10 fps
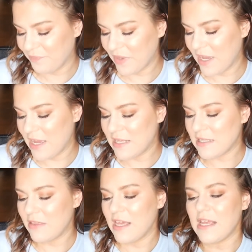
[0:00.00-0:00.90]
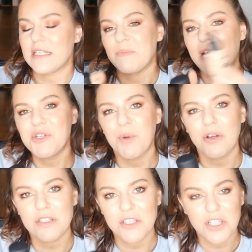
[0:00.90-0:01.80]
It is the
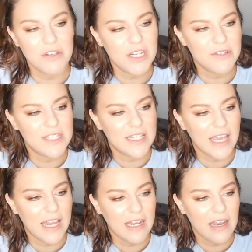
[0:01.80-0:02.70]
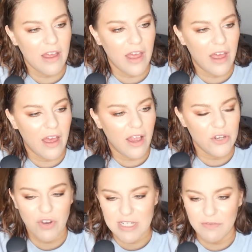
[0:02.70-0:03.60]
Smashbox Studio Skin
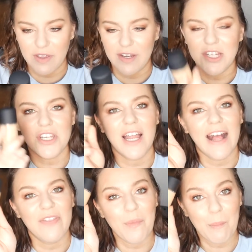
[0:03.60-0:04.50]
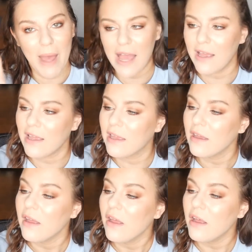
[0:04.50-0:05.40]
Hydrating Foundation and the MAC
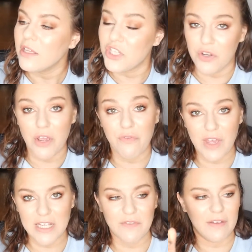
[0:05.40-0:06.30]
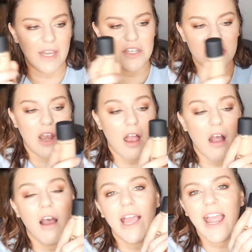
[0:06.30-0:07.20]
Studio Fix Foundation.
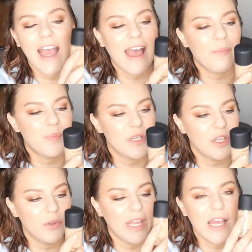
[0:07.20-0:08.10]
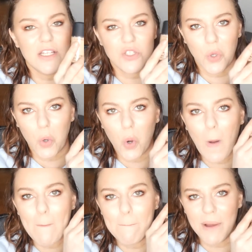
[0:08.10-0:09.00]
I absolutely
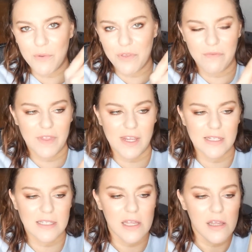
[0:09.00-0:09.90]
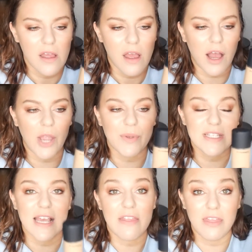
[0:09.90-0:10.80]
adore both of these. I would
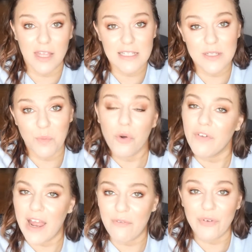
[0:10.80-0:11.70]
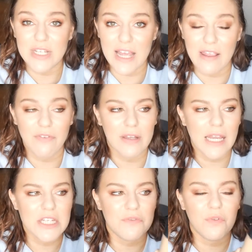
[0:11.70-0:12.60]
say this is more of an everyday
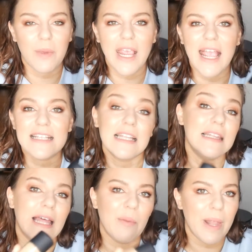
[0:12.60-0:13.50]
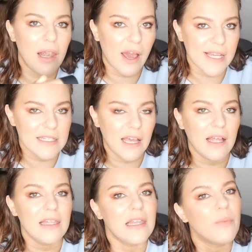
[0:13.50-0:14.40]
foundation for me. It's a little bit lighter,
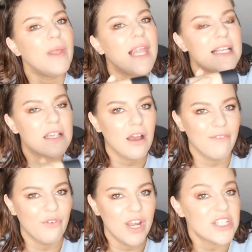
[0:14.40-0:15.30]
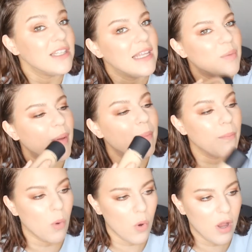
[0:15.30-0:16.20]
a little bit less coverage, a little bit
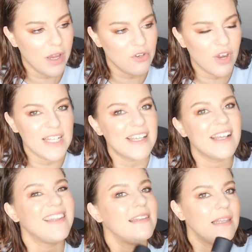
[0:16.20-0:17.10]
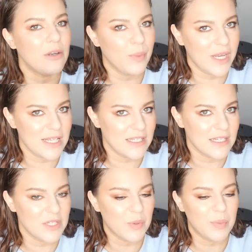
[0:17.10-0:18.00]
more hydrating, a little bit easier
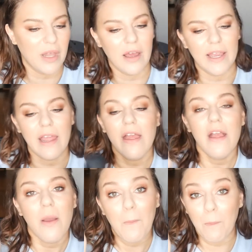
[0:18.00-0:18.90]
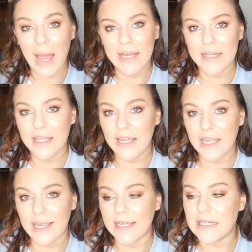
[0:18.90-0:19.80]
to apply. MAC
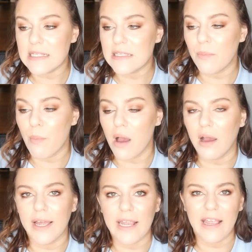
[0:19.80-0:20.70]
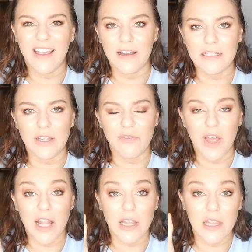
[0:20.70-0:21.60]
is my kind of
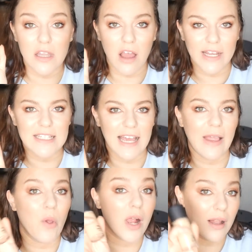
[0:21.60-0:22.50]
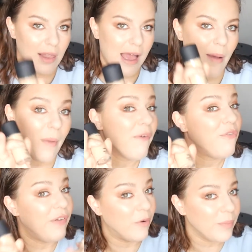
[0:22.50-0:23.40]
night out glam
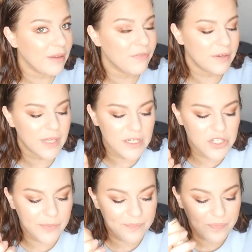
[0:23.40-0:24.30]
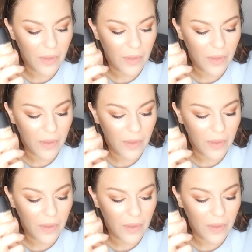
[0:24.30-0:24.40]
filming foundation.